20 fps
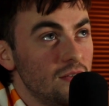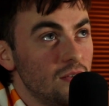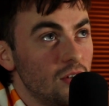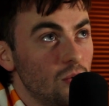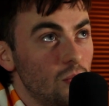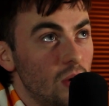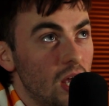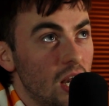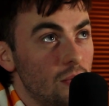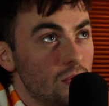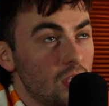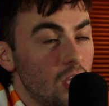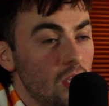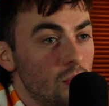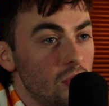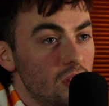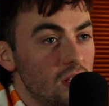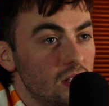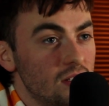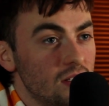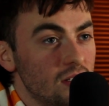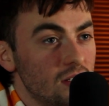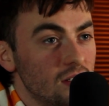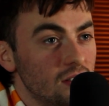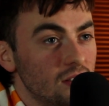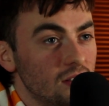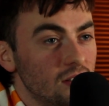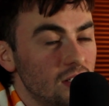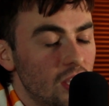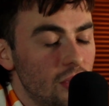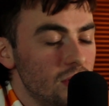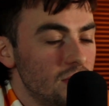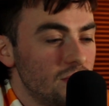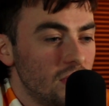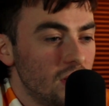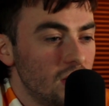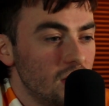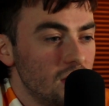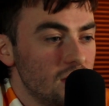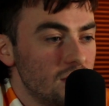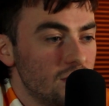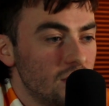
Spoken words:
know where I was going with it. No, it's fine.